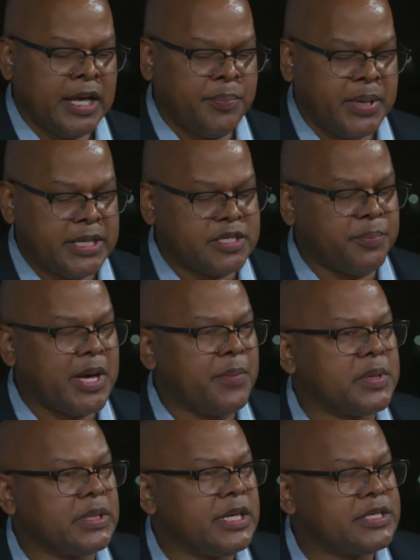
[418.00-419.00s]
patient
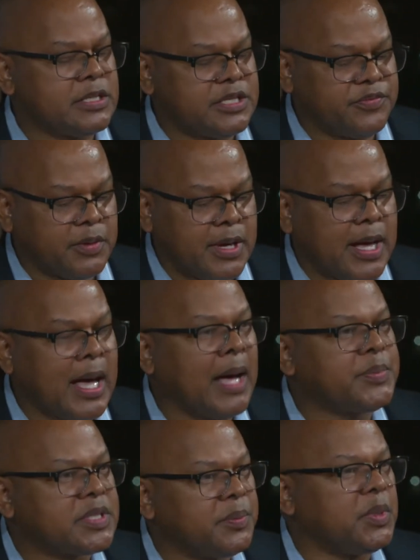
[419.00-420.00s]
populations for
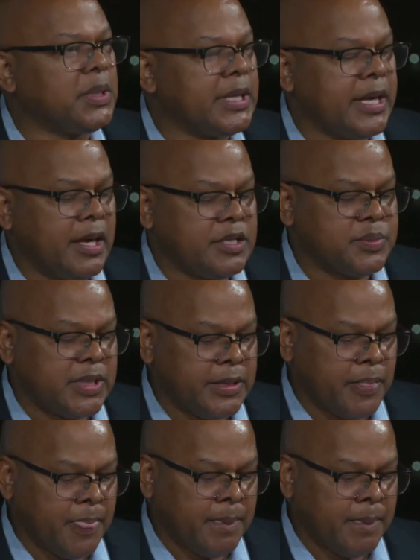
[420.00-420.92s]
optimal engagement.